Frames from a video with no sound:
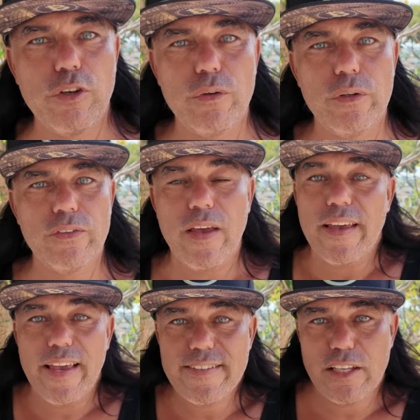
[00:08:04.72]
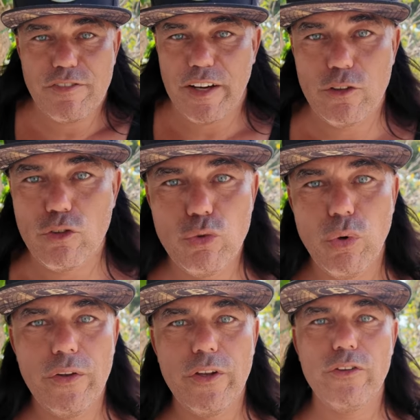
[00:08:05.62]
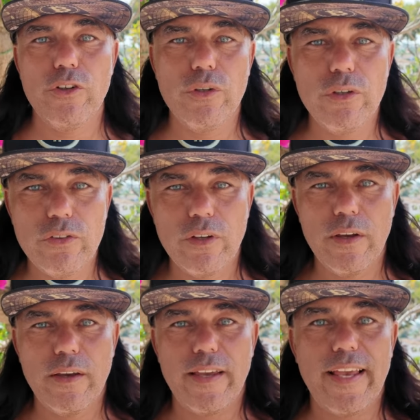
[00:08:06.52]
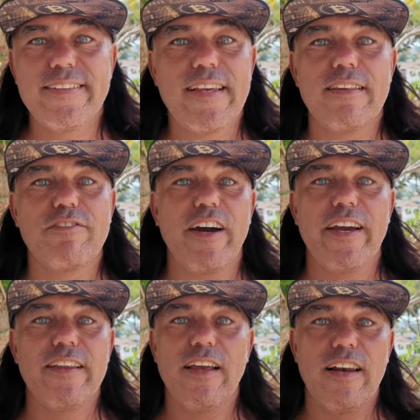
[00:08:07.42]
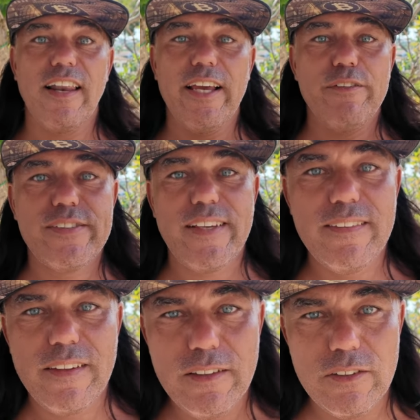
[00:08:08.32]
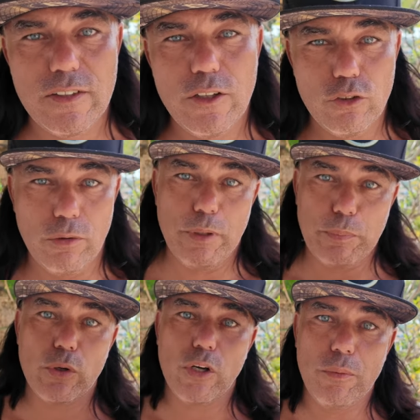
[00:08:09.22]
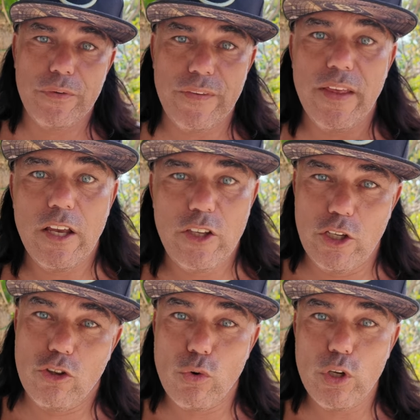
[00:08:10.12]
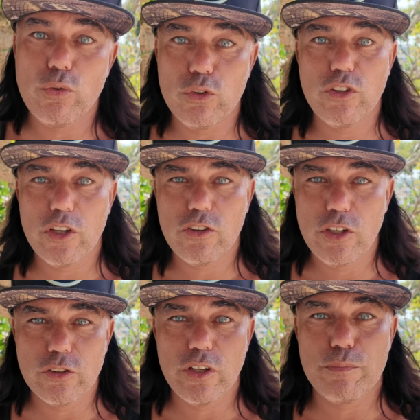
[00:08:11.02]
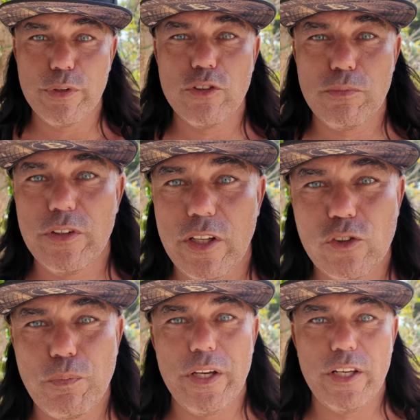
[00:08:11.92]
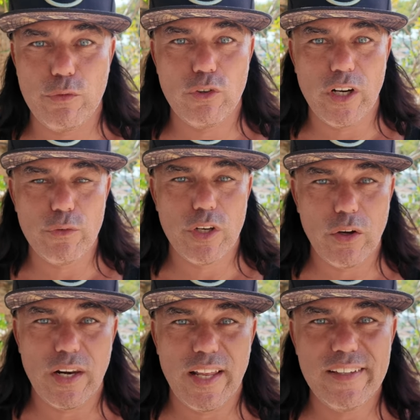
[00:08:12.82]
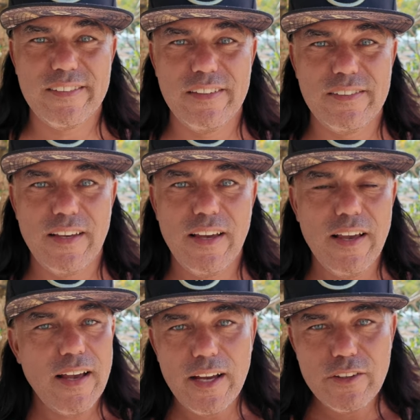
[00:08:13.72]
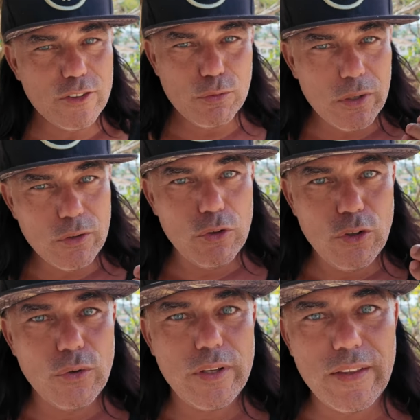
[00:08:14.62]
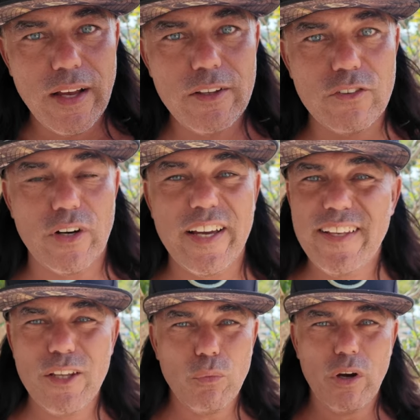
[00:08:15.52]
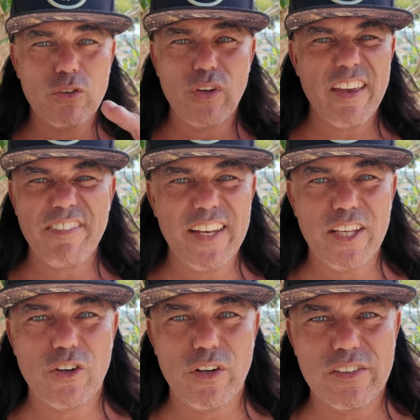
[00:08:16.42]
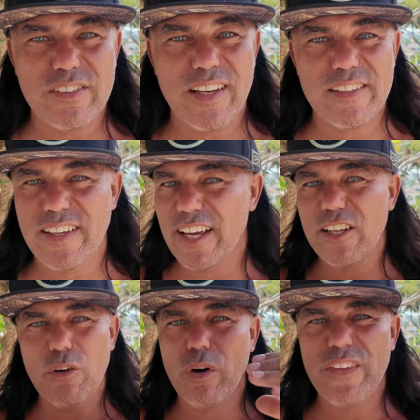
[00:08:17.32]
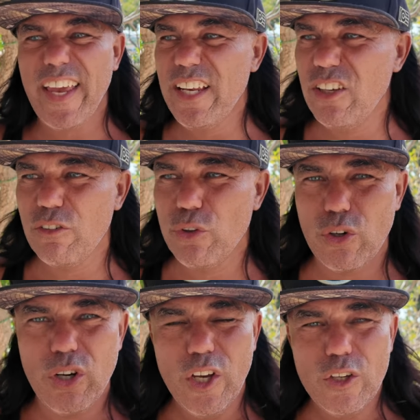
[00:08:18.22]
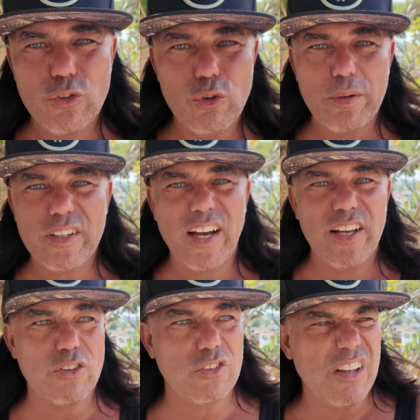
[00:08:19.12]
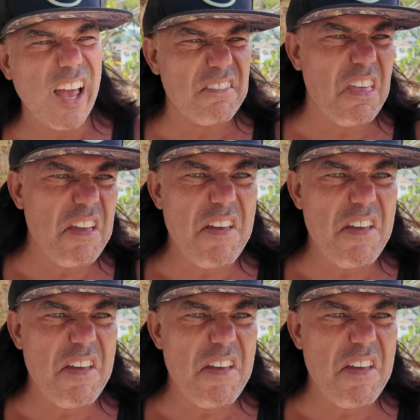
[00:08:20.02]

euros? Is that fine 200 euros? Is that fine life sentence? Some people commented, yeah, 3 to 6 years imprisonment in Spain if you drive without a license. I just want to know that answer. I didn't want to have any criticizing. I didn't want any of your stupid answers on like